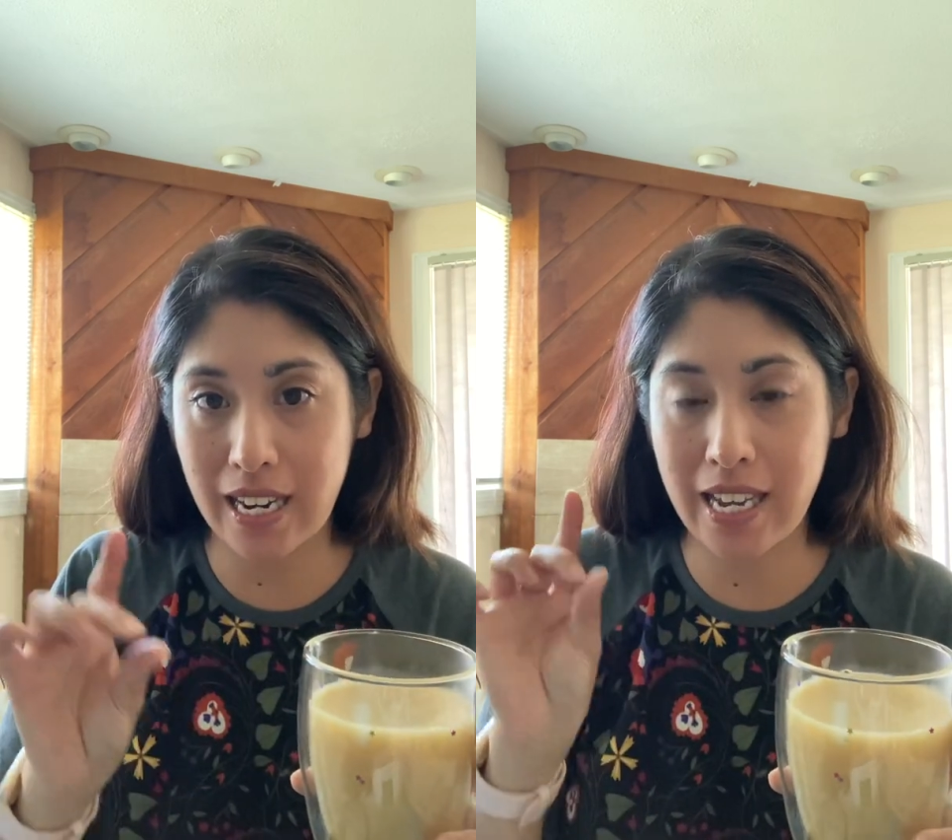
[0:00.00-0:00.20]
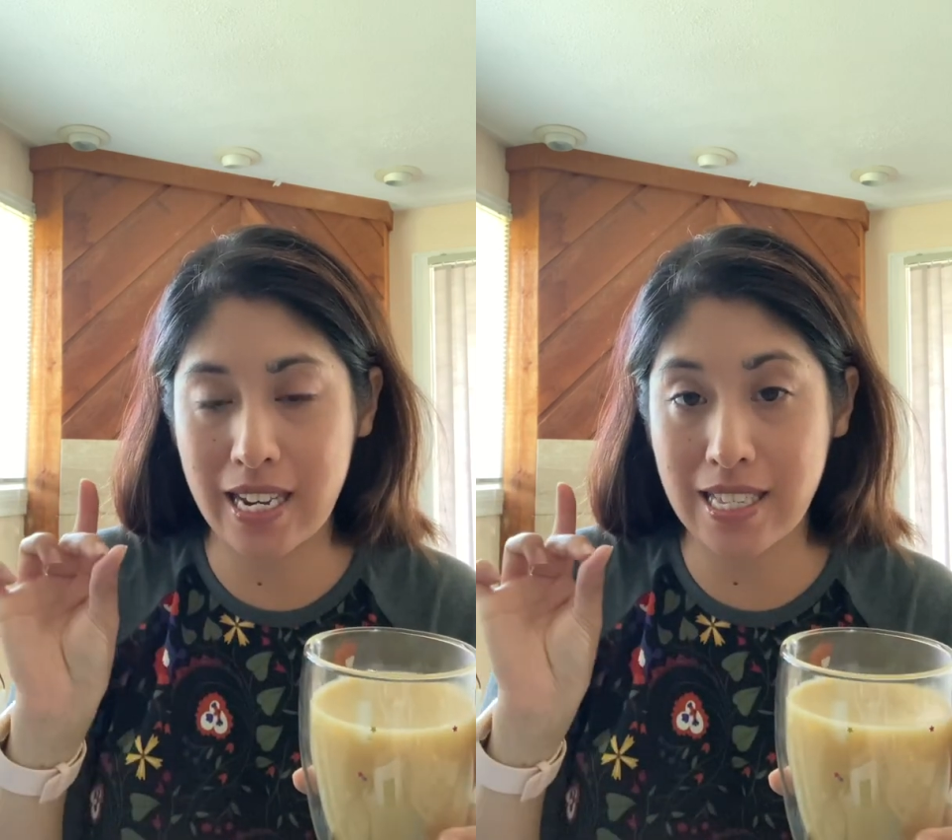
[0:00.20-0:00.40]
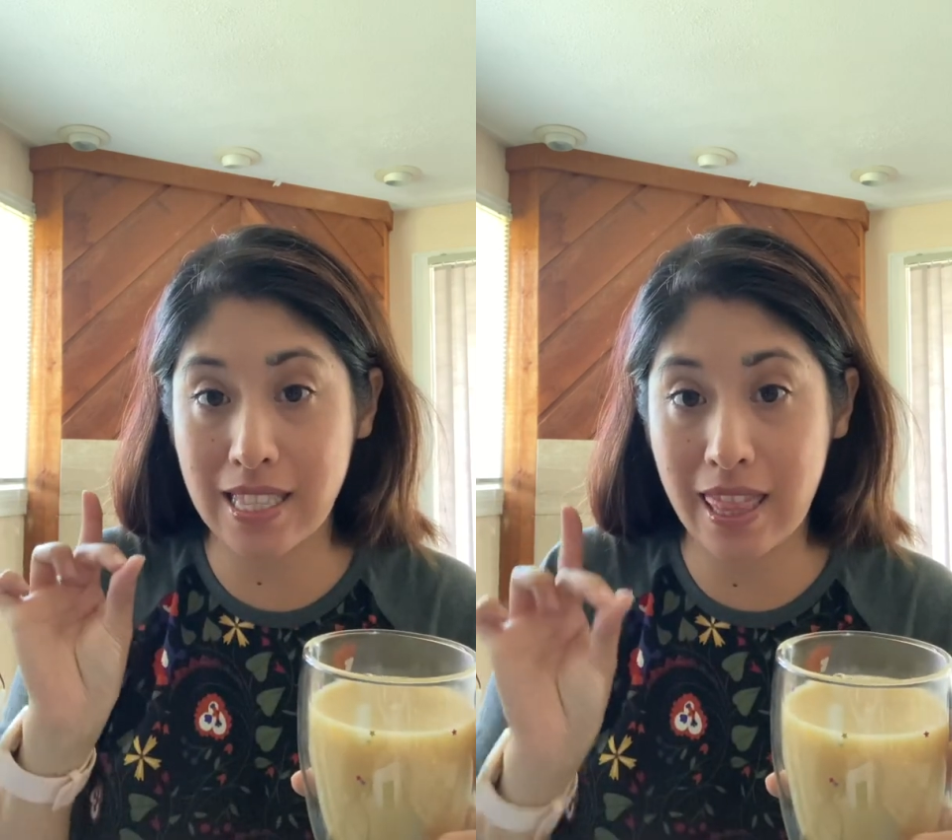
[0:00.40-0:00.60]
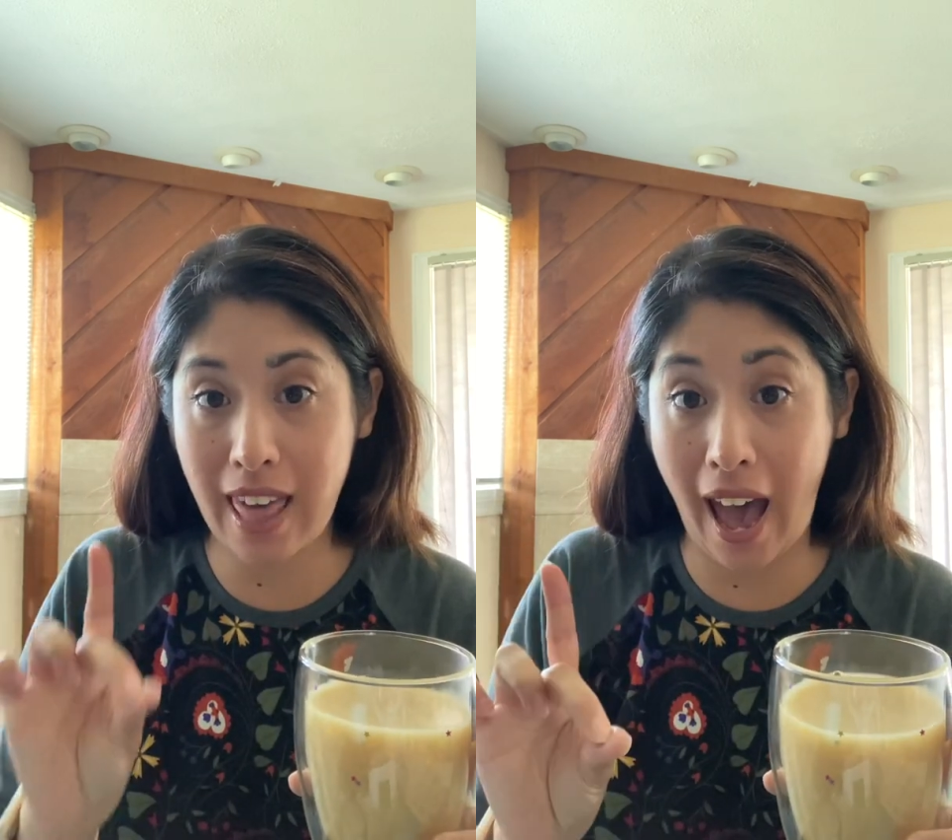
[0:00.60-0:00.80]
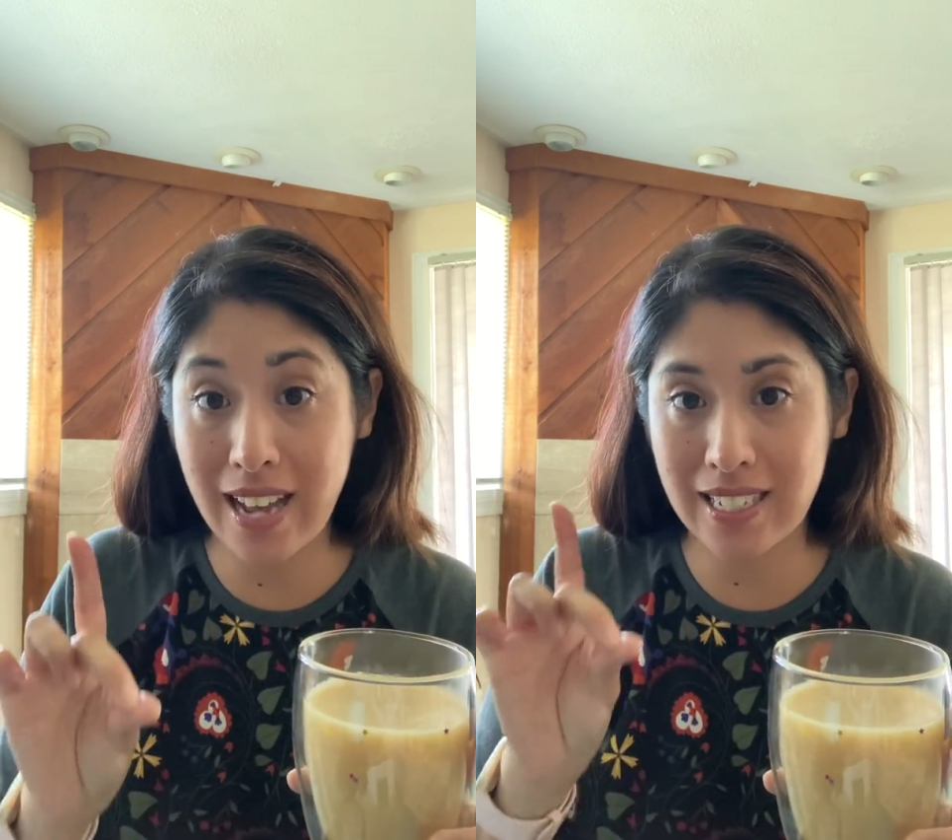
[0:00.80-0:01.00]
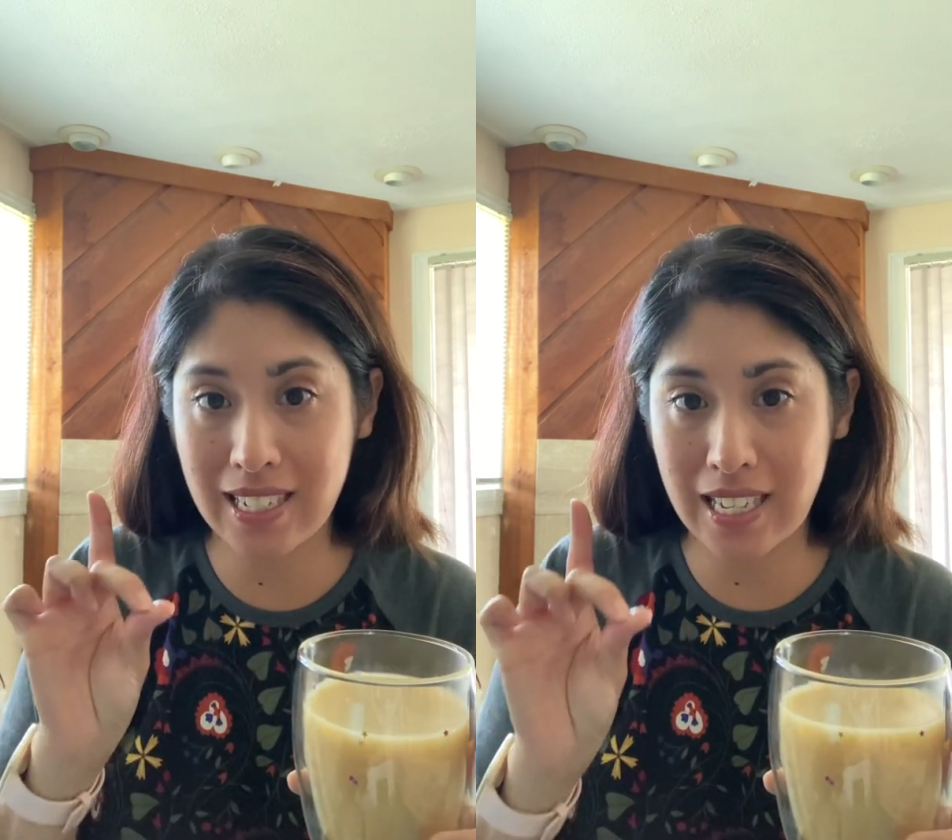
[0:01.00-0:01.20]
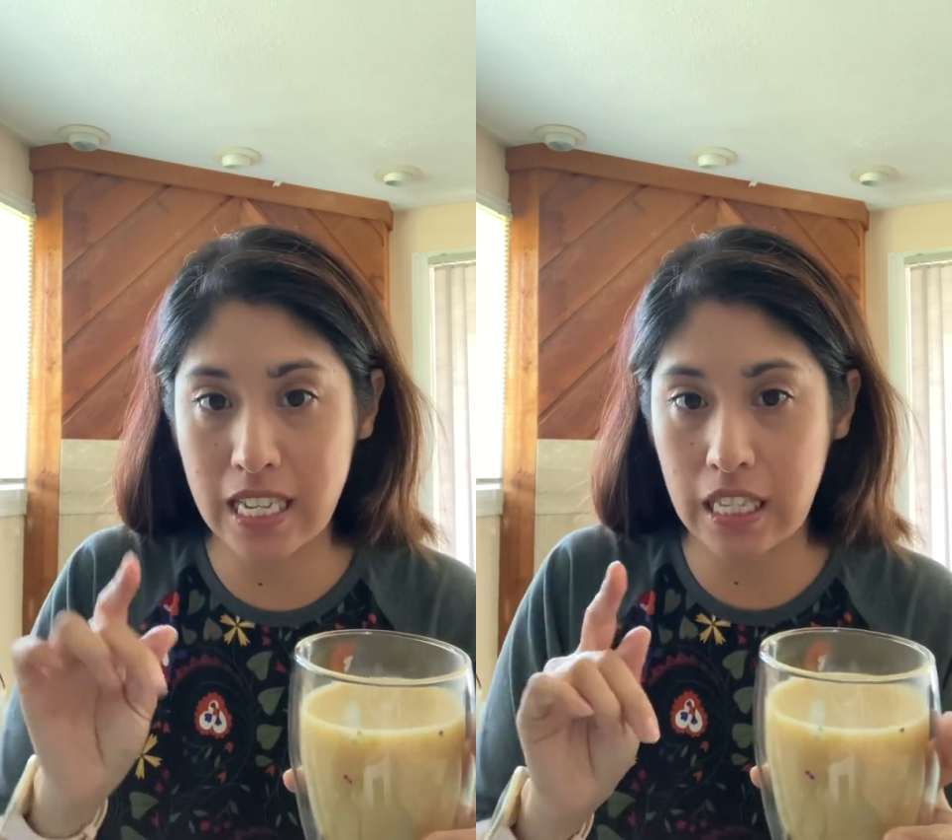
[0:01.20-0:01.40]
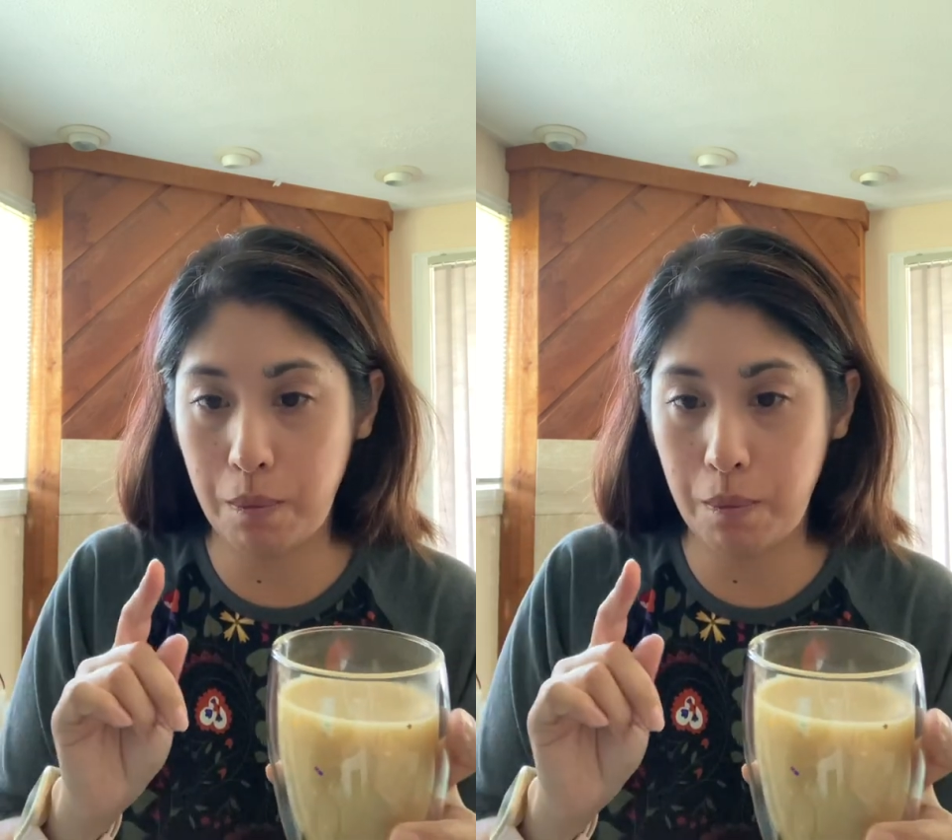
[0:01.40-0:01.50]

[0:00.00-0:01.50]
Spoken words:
It is that easy